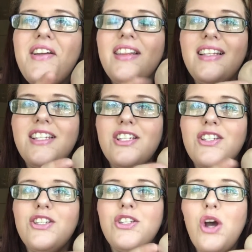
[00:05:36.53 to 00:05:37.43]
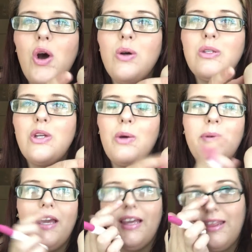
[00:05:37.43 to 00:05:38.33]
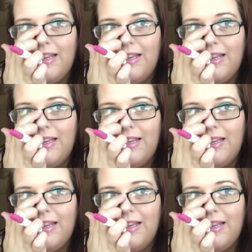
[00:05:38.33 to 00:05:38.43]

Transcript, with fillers: this is so, so pink.